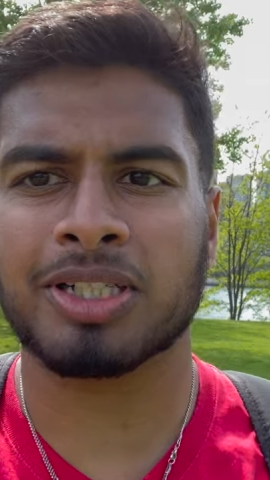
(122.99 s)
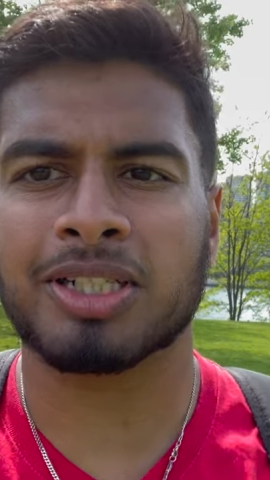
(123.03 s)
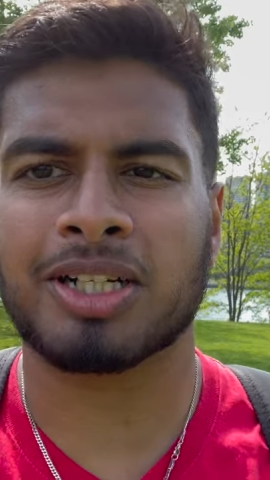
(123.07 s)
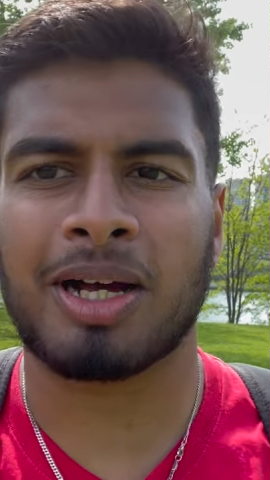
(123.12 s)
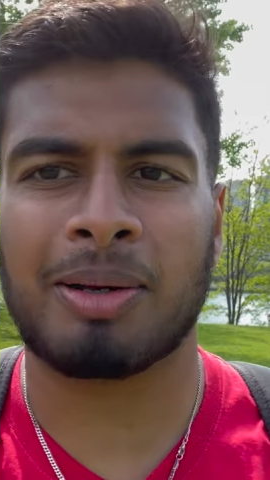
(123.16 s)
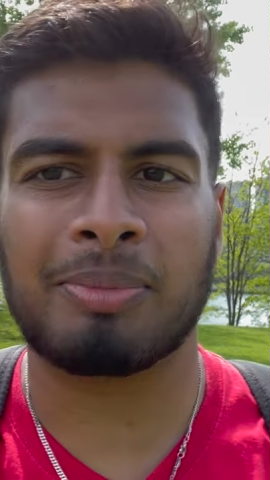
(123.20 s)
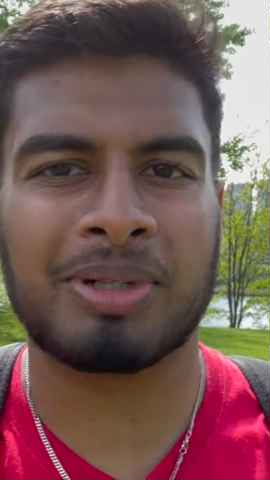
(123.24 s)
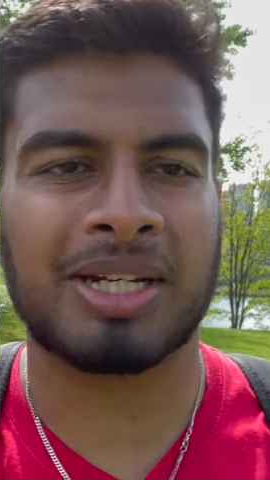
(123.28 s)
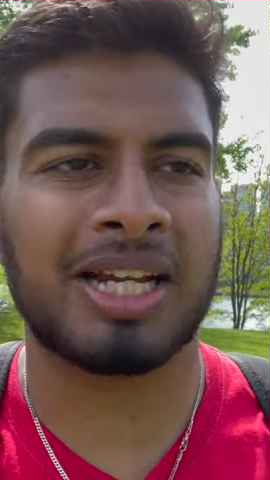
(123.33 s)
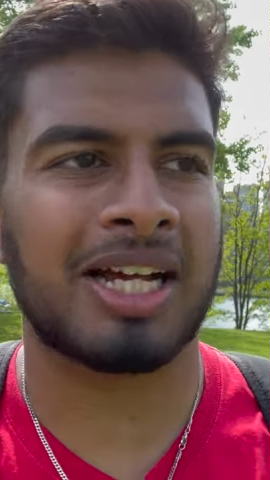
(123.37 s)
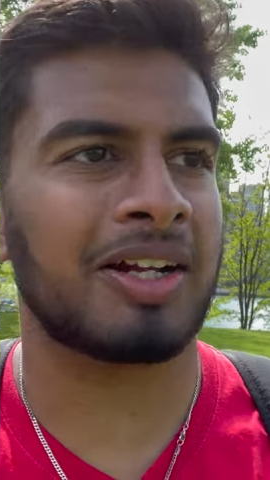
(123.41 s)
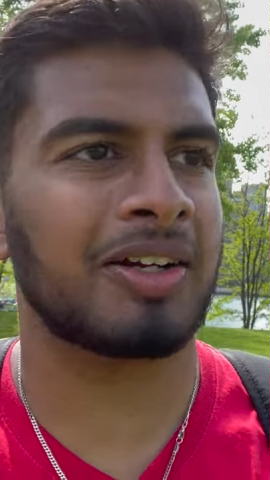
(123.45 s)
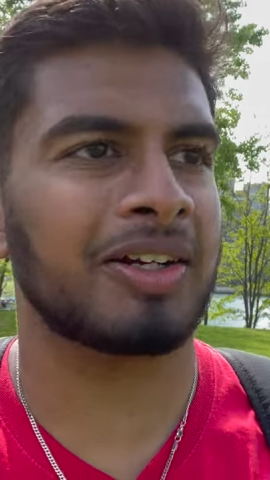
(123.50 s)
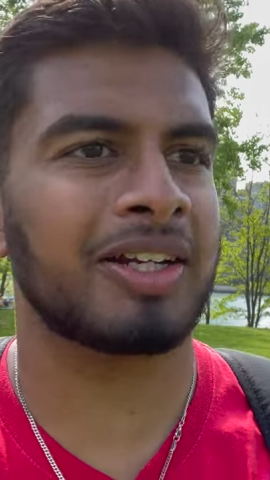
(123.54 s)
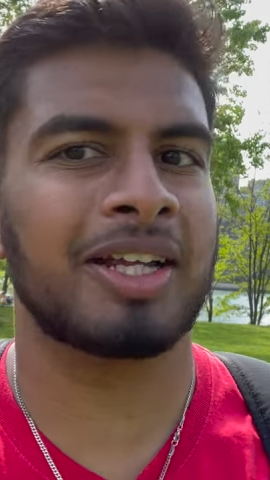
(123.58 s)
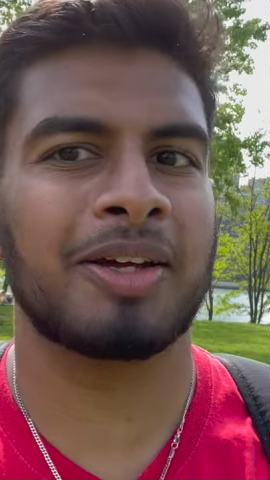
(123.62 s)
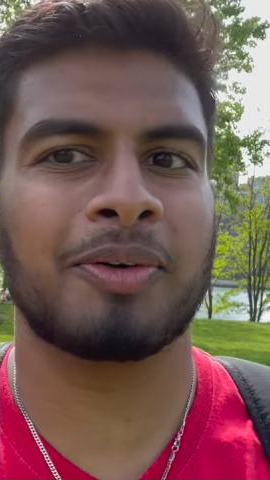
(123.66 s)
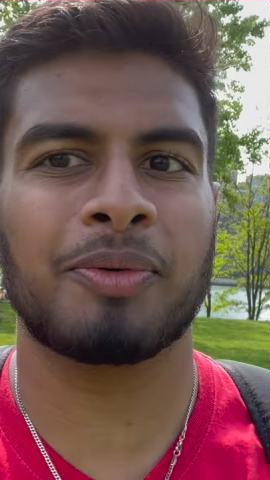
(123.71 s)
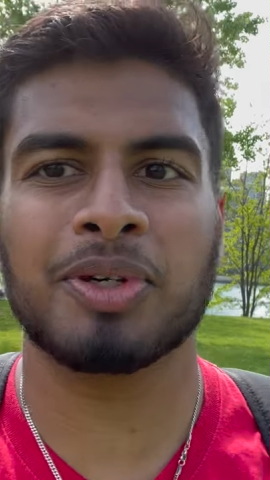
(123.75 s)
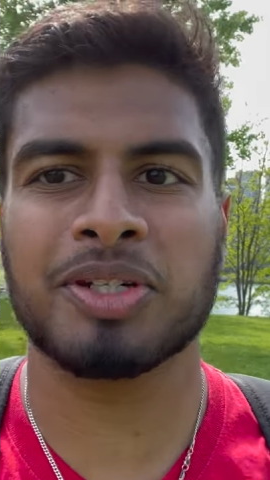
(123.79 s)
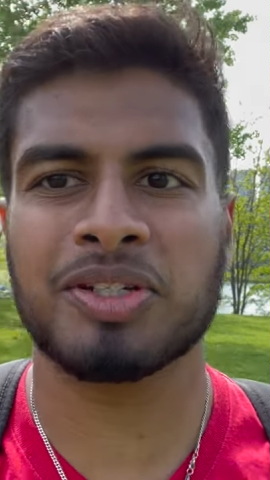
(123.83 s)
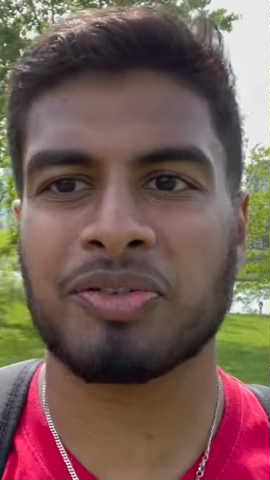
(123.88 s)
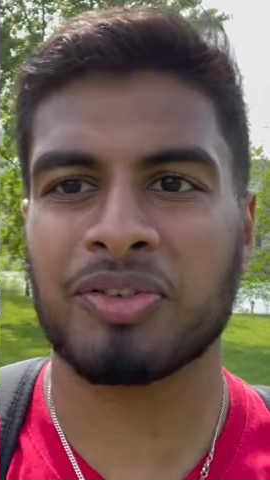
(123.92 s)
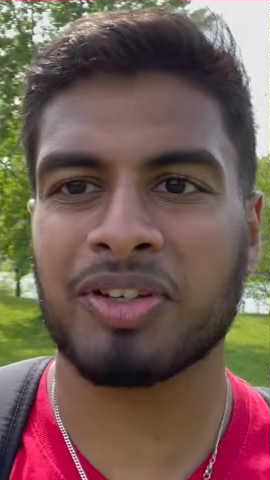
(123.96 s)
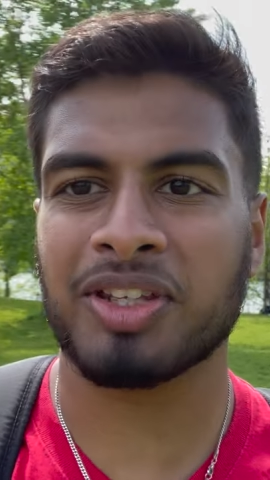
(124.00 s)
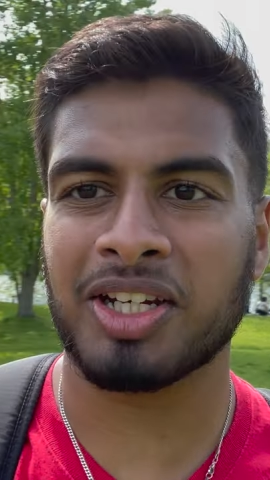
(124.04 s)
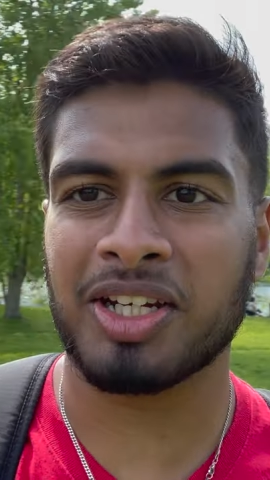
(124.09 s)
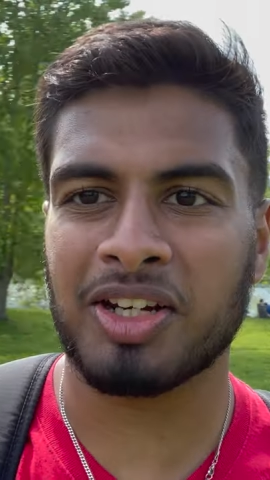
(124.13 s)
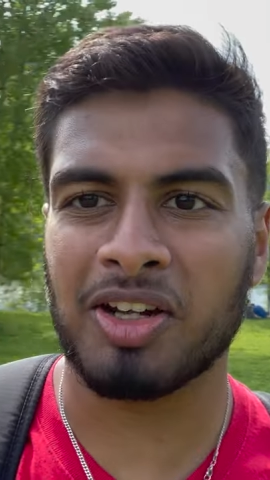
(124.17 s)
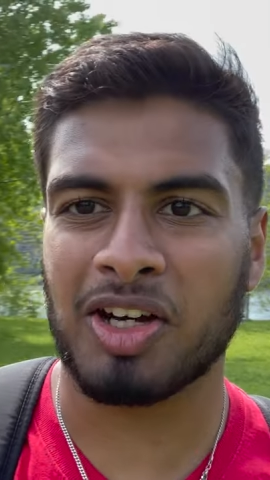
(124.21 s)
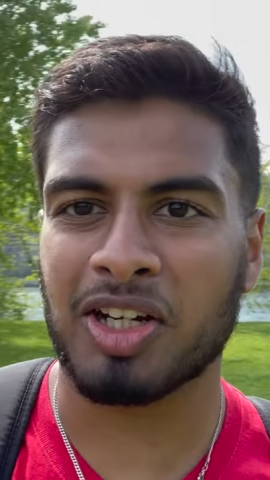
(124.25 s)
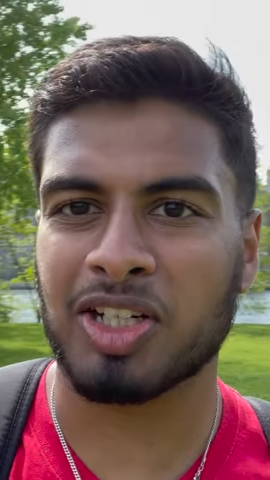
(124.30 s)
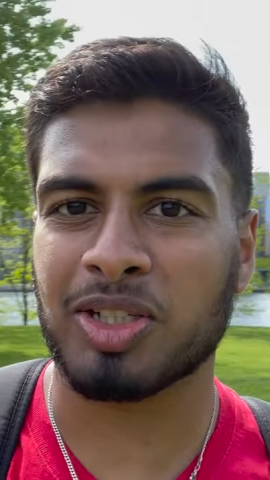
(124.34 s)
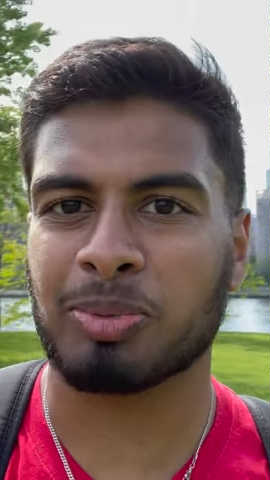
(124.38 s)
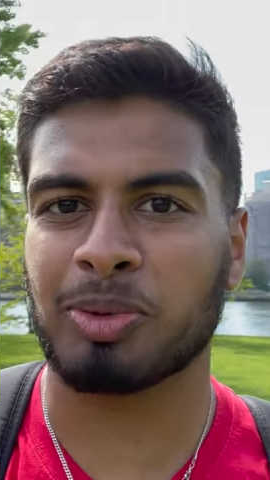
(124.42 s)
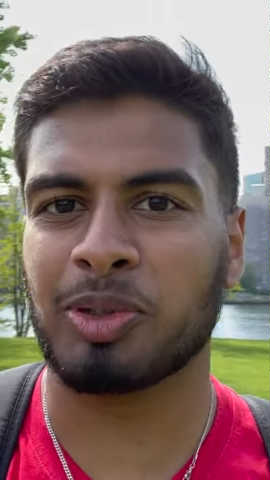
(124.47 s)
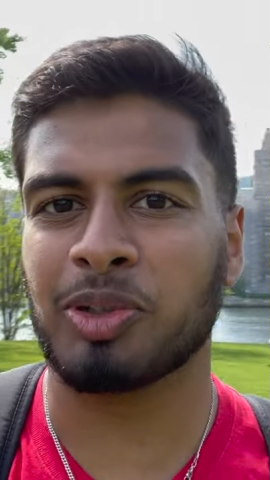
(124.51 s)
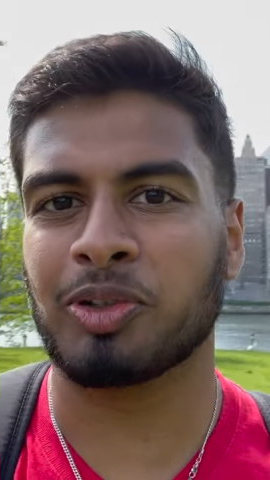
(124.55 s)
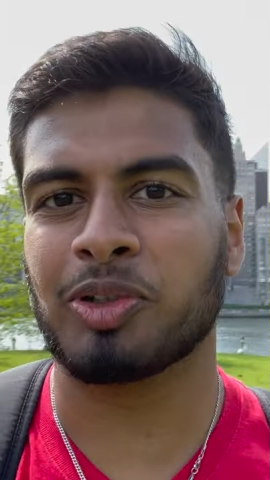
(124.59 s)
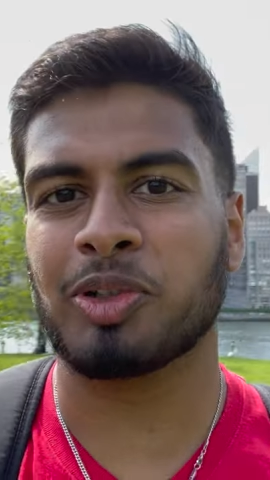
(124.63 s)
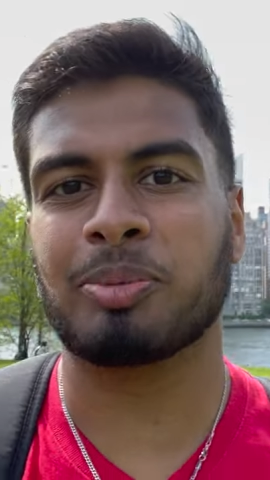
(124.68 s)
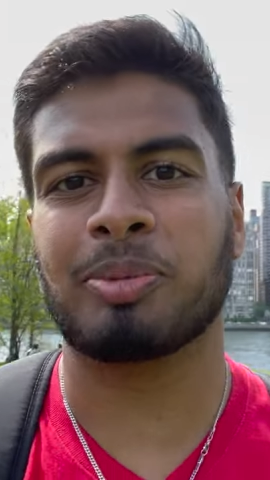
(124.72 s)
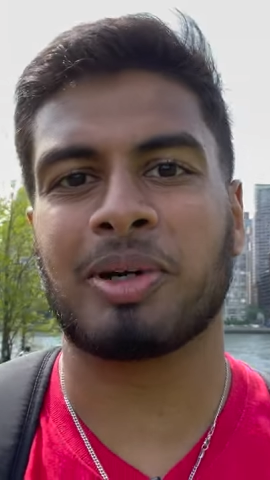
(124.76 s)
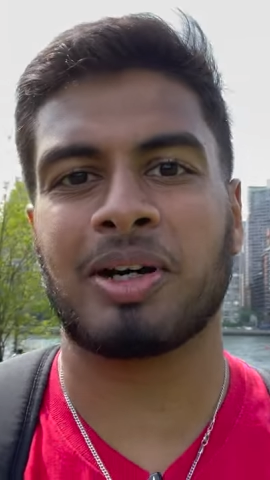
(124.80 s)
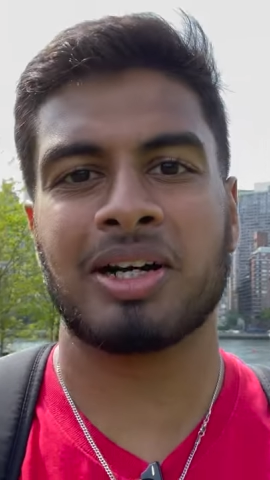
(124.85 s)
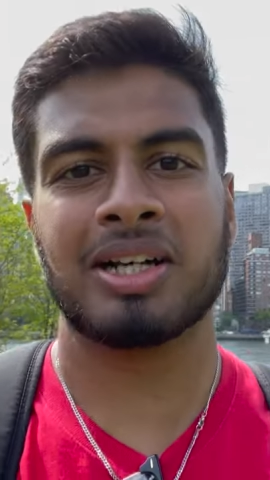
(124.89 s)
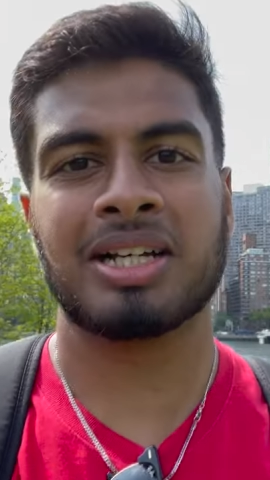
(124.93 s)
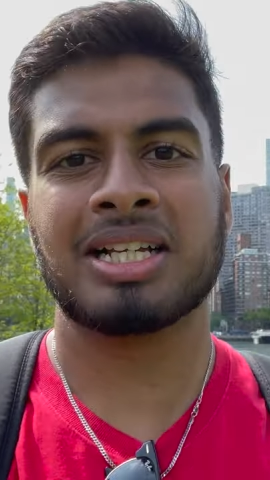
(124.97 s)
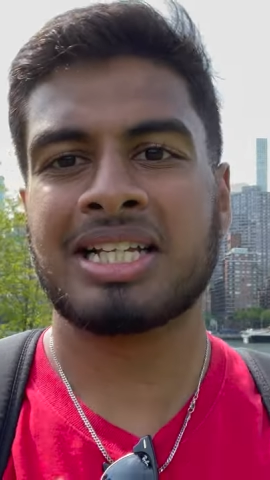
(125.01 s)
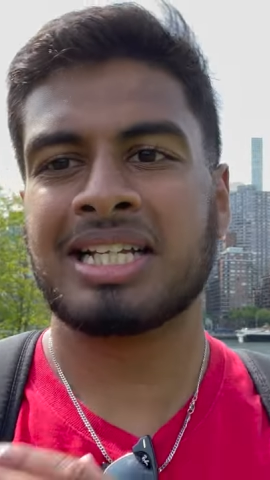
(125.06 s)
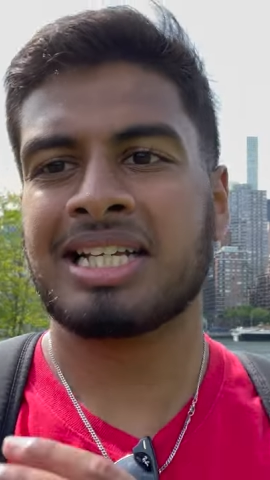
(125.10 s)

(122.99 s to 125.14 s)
to come down here was for the Nas mural, but